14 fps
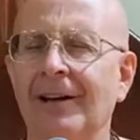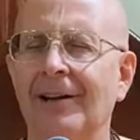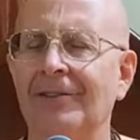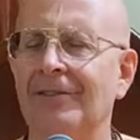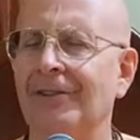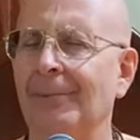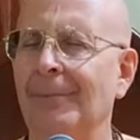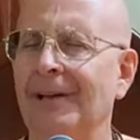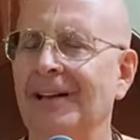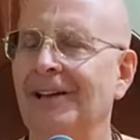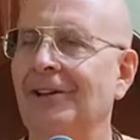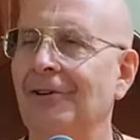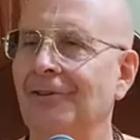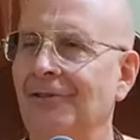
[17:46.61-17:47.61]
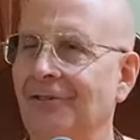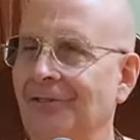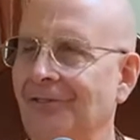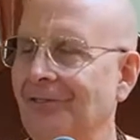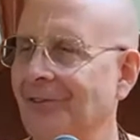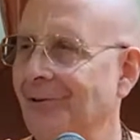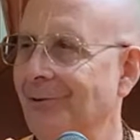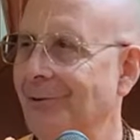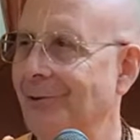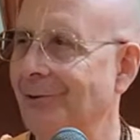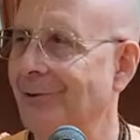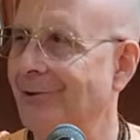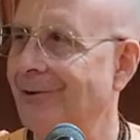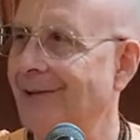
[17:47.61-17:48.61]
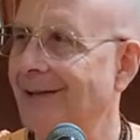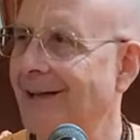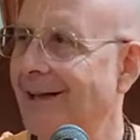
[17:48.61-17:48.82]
and somebody curses you or